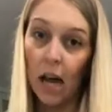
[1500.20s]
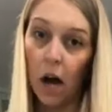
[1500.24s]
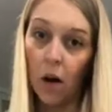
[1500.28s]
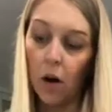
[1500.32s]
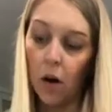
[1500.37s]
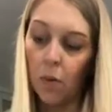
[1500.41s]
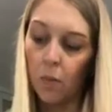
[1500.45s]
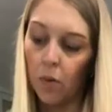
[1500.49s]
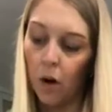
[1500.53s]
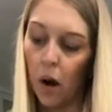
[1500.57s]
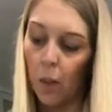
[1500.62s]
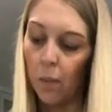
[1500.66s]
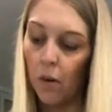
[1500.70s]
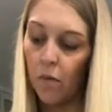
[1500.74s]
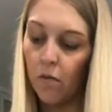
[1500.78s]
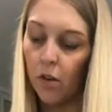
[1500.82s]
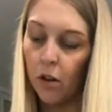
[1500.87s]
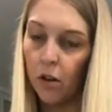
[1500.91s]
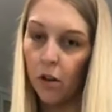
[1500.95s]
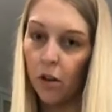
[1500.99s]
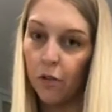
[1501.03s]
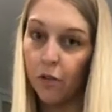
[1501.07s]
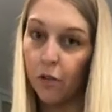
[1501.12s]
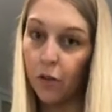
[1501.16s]
prep them for
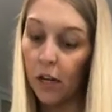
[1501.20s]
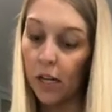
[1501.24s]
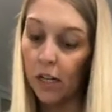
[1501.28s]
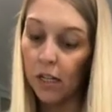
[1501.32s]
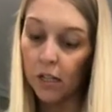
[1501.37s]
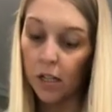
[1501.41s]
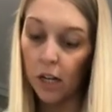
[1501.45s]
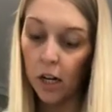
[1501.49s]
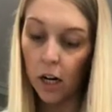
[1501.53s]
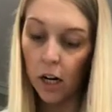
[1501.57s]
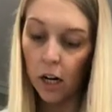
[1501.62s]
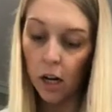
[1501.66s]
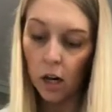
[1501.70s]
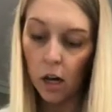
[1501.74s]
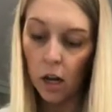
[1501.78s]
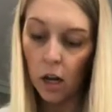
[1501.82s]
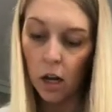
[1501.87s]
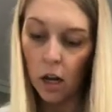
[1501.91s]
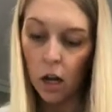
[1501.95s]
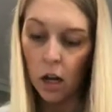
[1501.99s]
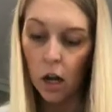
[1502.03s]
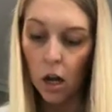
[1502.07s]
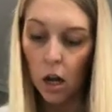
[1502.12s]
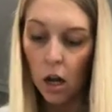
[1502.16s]
the freezer
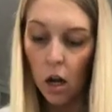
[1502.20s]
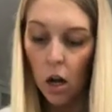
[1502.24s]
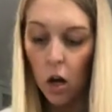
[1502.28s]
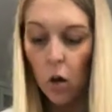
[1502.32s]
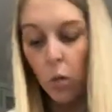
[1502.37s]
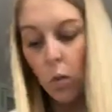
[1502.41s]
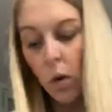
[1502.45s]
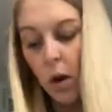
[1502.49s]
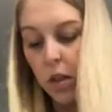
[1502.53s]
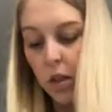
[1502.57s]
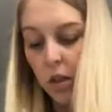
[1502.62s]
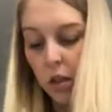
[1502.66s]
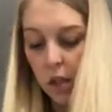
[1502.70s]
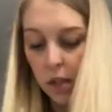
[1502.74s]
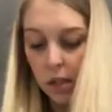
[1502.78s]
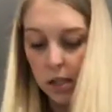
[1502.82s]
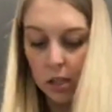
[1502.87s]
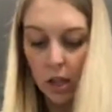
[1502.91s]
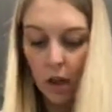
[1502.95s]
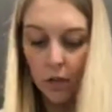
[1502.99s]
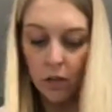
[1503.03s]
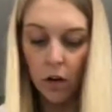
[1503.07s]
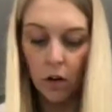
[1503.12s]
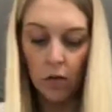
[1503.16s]
with this
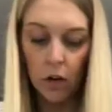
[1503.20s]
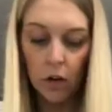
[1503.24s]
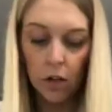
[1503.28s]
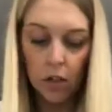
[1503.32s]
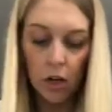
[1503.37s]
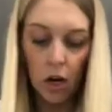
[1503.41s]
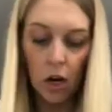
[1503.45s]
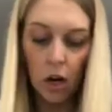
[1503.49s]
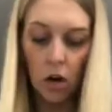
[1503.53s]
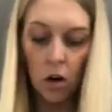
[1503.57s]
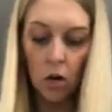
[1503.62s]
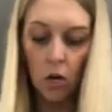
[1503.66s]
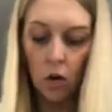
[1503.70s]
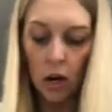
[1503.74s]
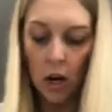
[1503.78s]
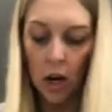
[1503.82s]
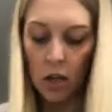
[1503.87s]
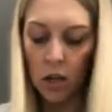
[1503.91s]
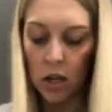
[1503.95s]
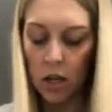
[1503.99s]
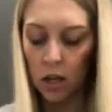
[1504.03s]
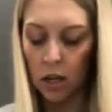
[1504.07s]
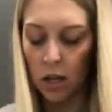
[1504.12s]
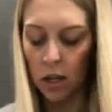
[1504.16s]
leftover dough. I
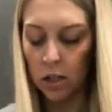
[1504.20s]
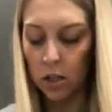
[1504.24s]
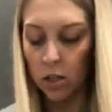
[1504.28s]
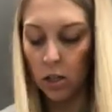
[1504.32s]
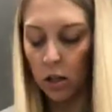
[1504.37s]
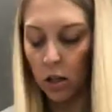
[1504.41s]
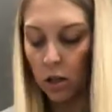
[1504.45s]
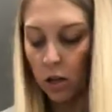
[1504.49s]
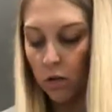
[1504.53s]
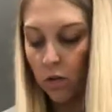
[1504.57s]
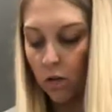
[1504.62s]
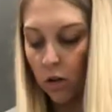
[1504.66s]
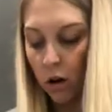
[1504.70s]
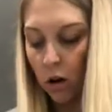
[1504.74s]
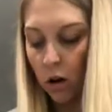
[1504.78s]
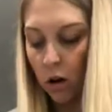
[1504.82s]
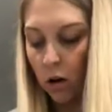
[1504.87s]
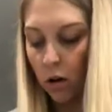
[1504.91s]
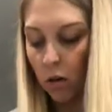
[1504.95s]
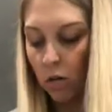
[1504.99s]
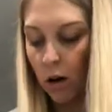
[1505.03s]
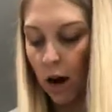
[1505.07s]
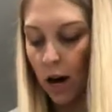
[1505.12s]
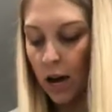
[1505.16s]
think that's good
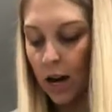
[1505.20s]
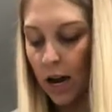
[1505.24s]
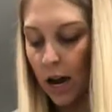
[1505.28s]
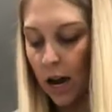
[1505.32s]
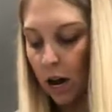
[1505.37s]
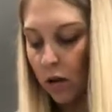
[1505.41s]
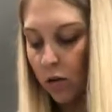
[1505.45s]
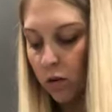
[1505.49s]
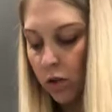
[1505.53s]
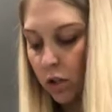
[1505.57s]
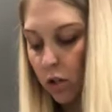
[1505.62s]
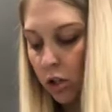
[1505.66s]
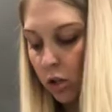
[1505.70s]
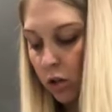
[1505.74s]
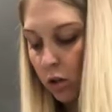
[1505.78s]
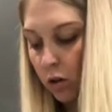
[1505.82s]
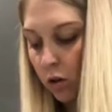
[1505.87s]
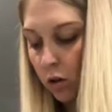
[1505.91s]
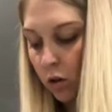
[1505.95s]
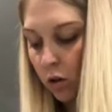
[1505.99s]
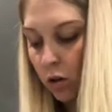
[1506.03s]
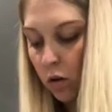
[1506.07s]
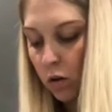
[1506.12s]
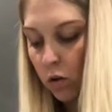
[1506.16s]
for right now
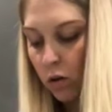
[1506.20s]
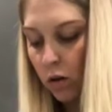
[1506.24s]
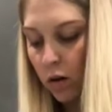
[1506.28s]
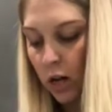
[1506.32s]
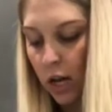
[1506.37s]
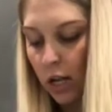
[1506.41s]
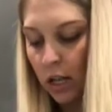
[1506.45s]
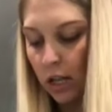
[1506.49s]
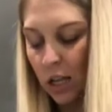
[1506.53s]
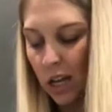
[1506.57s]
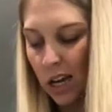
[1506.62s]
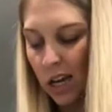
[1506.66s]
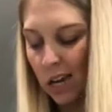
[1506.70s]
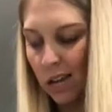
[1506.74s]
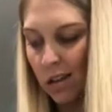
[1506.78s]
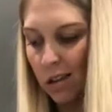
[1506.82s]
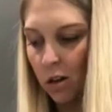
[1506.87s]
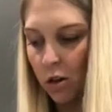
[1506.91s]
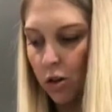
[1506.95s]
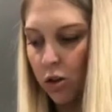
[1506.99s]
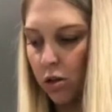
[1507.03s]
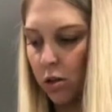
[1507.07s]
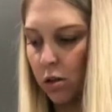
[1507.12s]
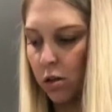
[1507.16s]
too. And like
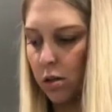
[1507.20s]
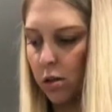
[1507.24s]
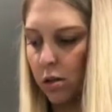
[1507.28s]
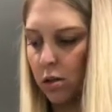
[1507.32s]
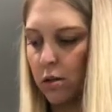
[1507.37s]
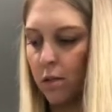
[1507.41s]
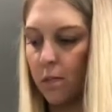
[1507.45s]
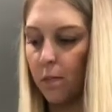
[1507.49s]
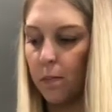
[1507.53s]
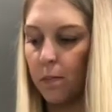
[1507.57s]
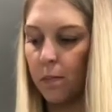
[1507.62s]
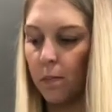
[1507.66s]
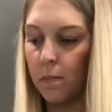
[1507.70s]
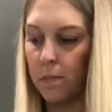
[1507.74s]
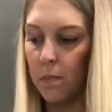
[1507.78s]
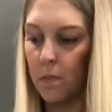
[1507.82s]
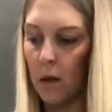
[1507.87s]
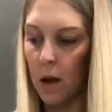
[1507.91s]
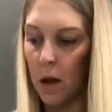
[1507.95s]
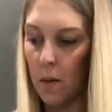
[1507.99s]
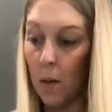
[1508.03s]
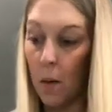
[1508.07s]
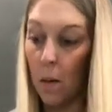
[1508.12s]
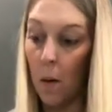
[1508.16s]
there's just me
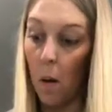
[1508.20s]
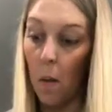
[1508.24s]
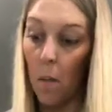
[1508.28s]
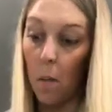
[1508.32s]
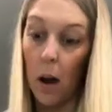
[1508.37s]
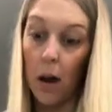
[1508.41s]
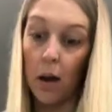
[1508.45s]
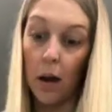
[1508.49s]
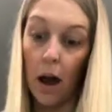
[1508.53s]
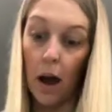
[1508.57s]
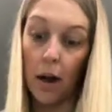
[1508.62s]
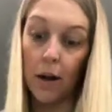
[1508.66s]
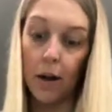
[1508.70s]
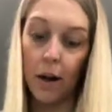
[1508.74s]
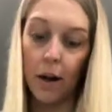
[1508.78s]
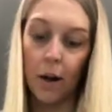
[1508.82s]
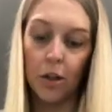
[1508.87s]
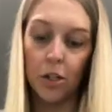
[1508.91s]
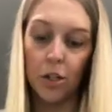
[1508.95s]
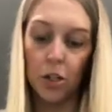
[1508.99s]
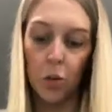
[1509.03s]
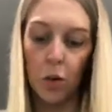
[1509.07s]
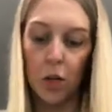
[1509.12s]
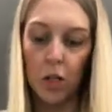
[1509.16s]
and my mom and my dad here,
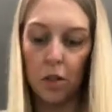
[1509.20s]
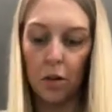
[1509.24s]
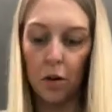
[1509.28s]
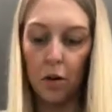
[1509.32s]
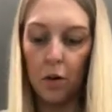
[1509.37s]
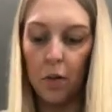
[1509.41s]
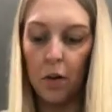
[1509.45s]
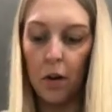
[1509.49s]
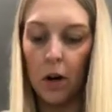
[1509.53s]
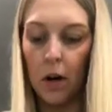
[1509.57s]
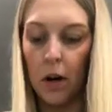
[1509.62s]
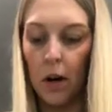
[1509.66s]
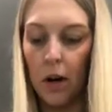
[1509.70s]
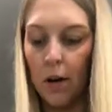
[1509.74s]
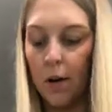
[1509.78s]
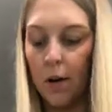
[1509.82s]
so we don't need